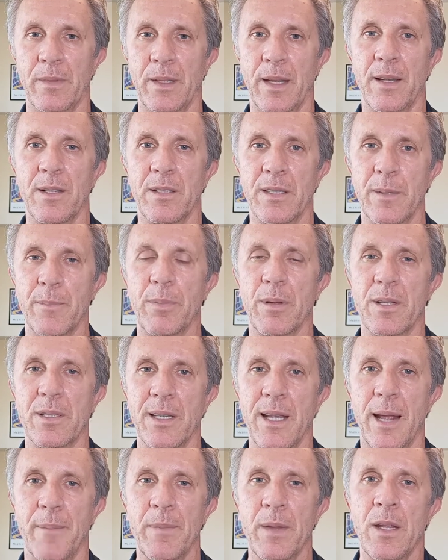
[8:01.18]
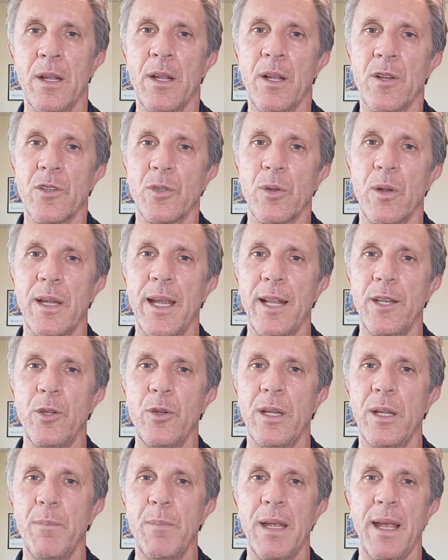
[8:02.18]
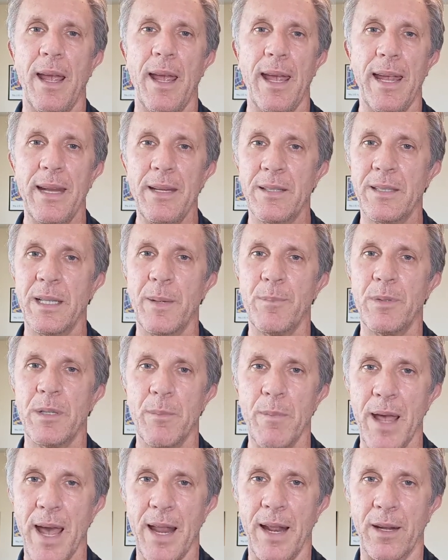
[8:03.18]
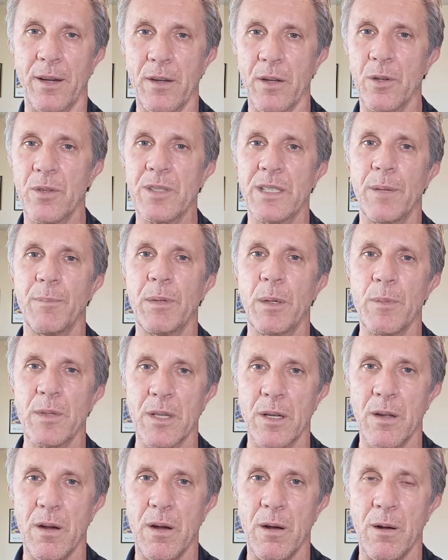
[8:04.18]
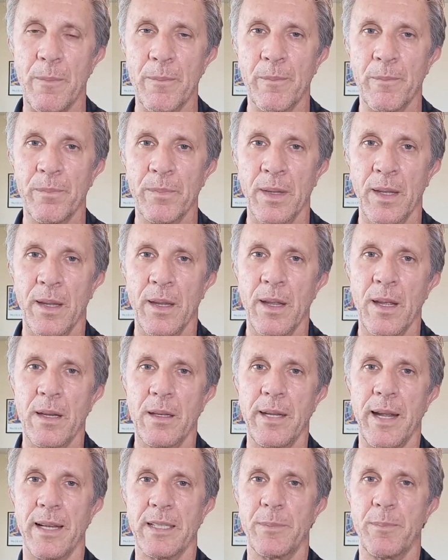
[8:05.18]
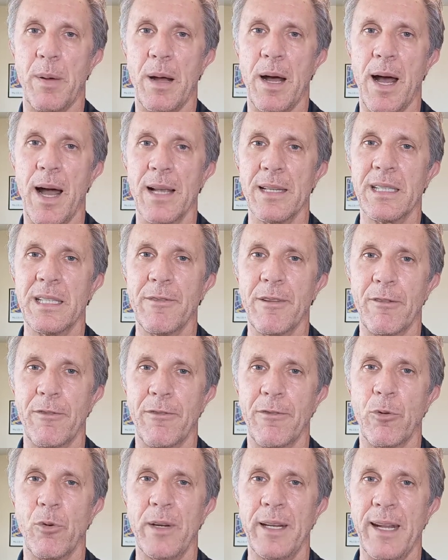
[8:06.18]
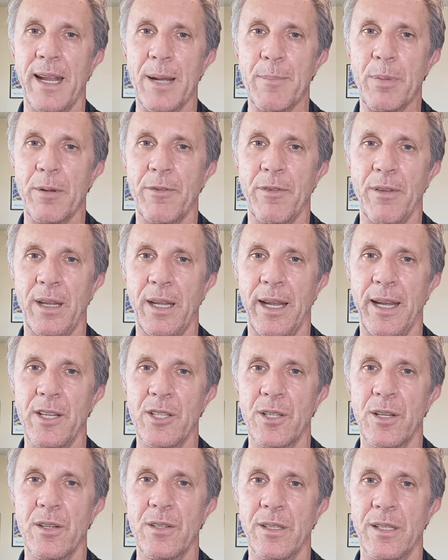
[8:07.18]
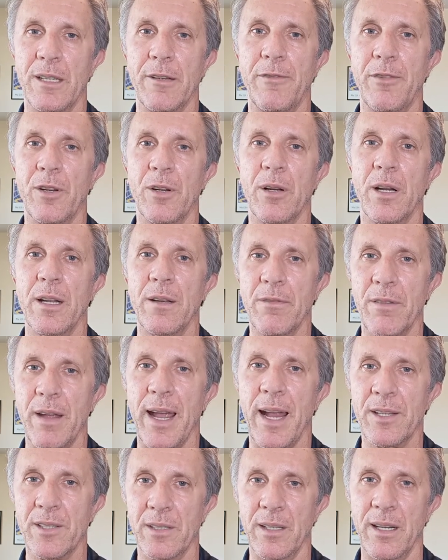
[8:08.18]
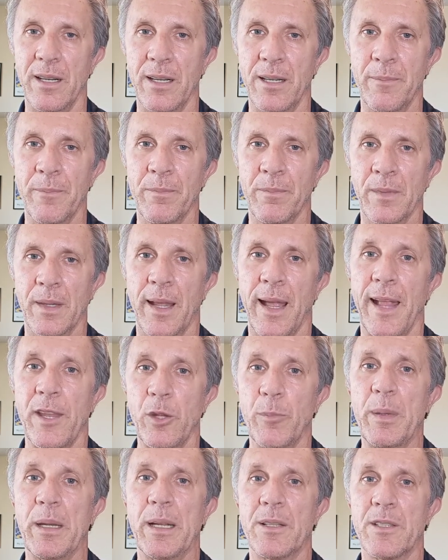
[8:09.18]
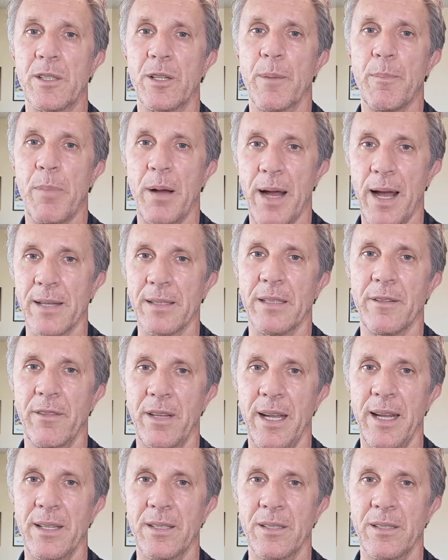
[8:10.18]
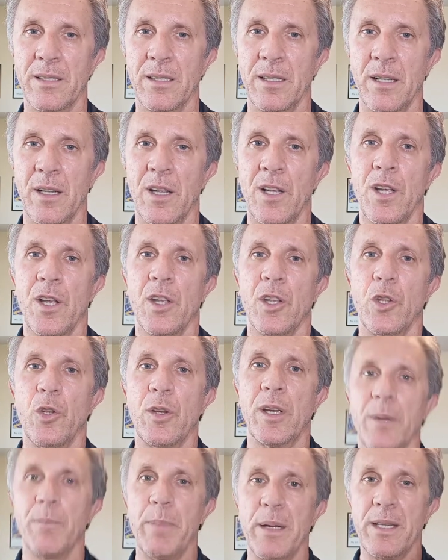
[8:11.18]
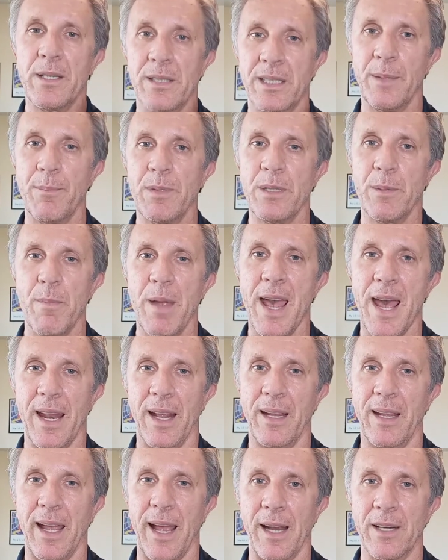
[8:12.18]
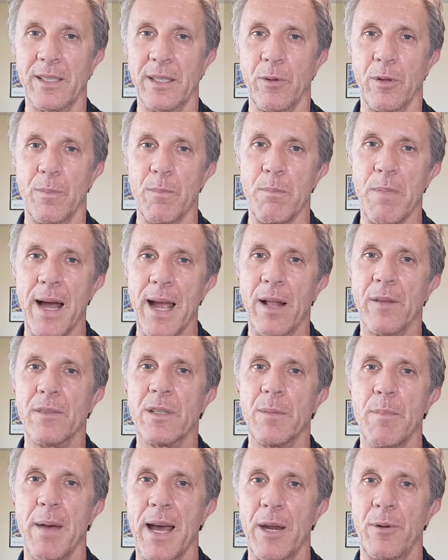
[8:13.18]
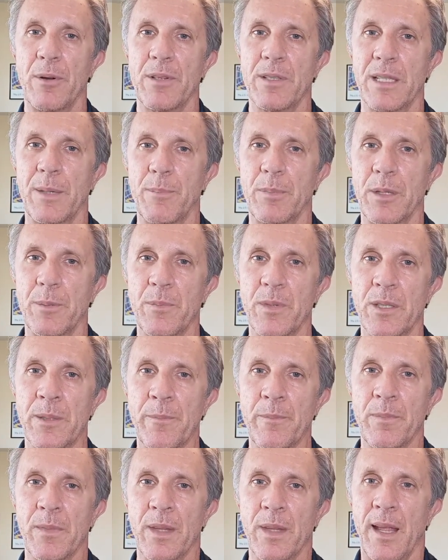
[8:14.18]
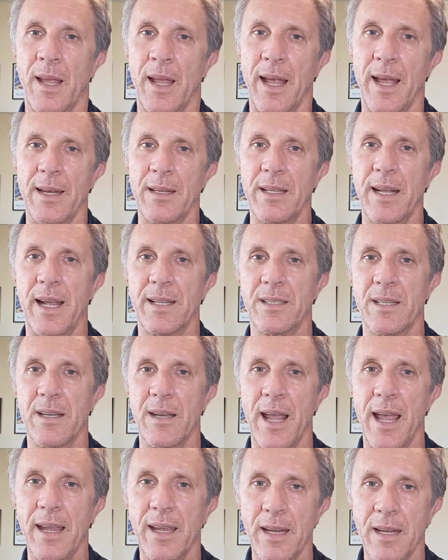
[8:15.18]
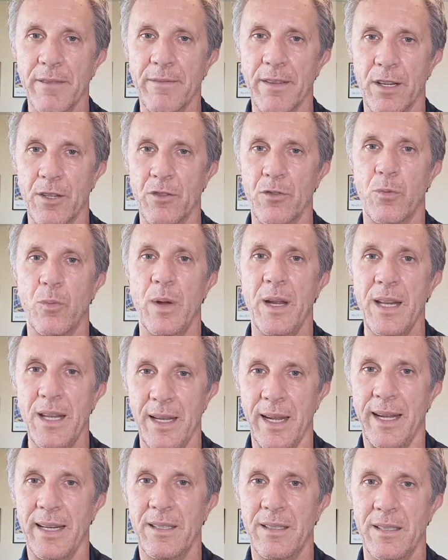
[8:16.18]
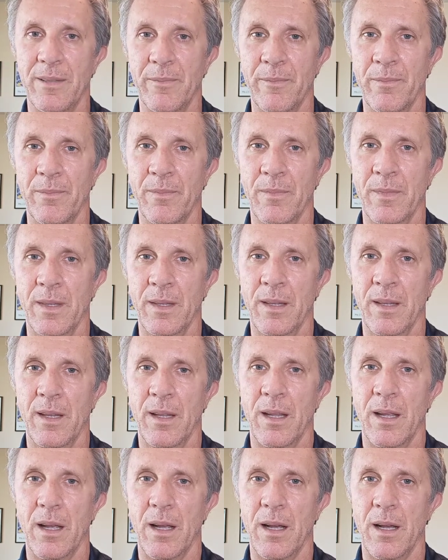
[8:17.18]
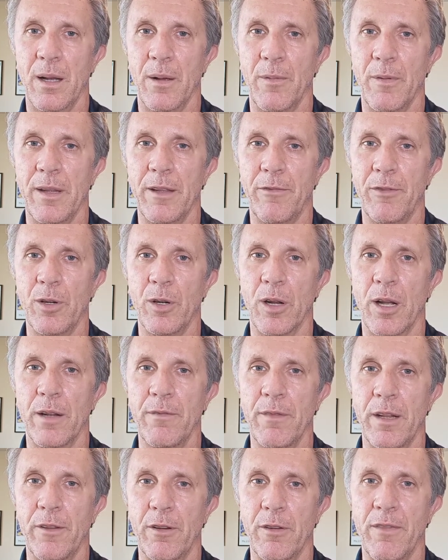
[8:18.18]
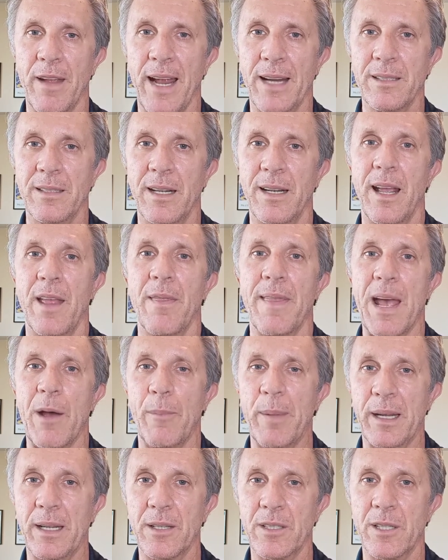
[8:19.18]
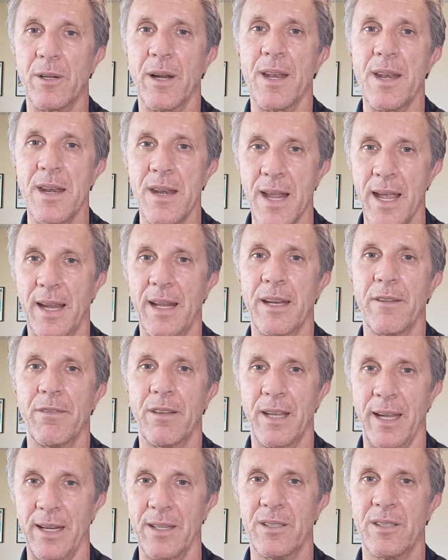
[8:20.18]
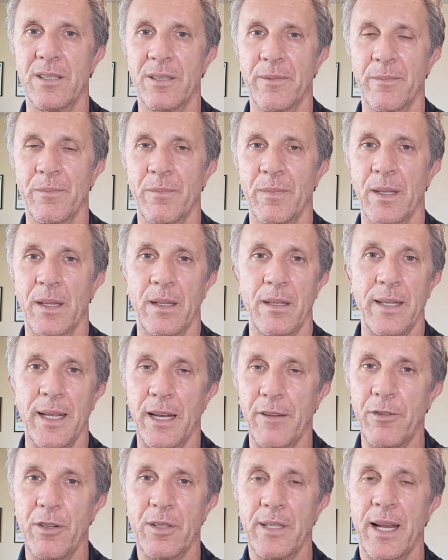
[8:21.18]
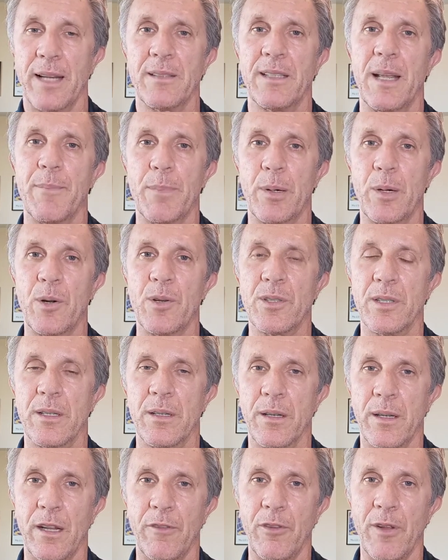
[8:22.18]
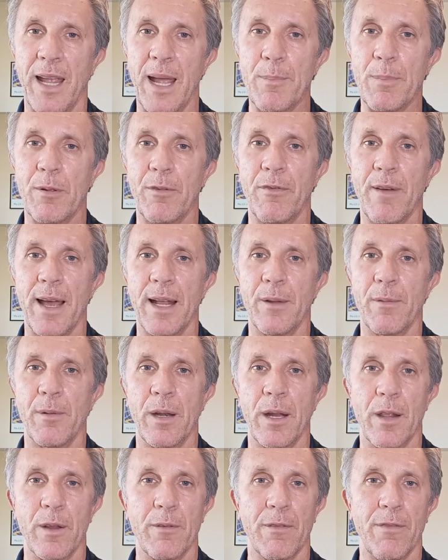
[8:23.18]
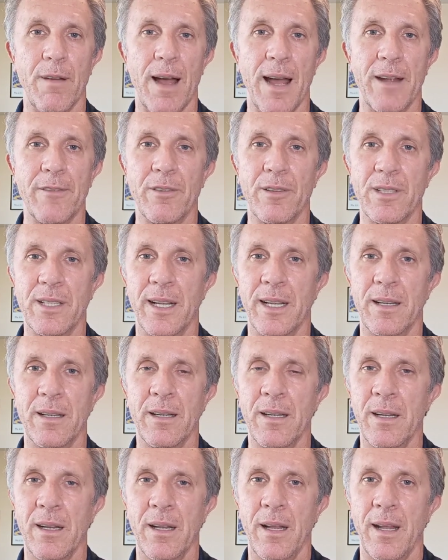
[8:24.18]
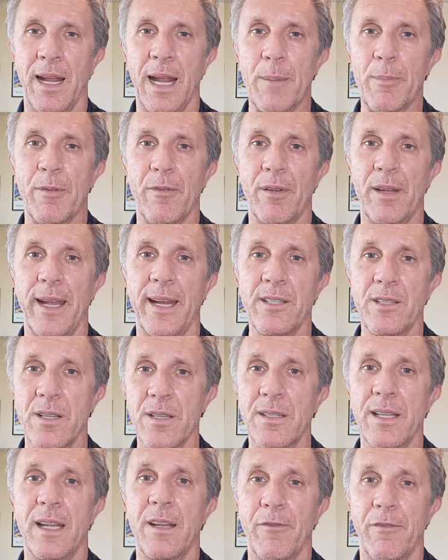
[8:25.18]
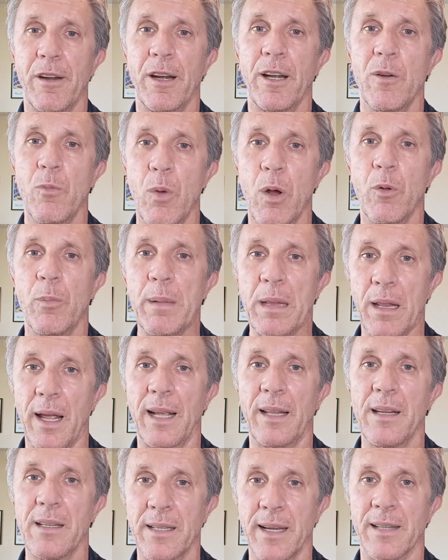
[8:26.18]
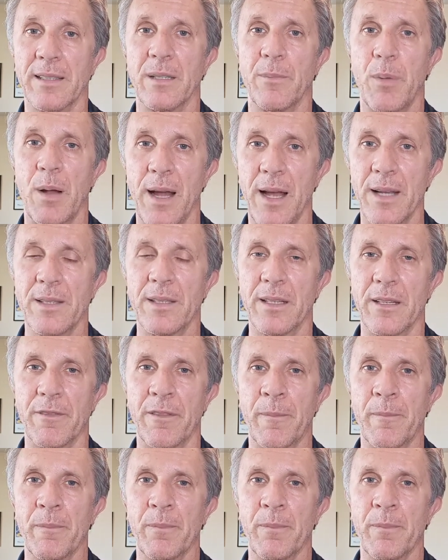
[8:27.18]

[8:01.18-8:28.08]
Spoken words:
As simple as that. So again, you can be asymptomatic, no symptoms at all, test positive at 40 amplifications if you're unvaccinated, and you'll be considered a positive case. You can be symptomatic, actually, with mild to moderate symptoms, and test negative at 28 if you're vaccinated, and that would be considered a negative case. Yet if you test that person, if you amplify another 5 or 10 amplifications, they very well would be likely tested positive.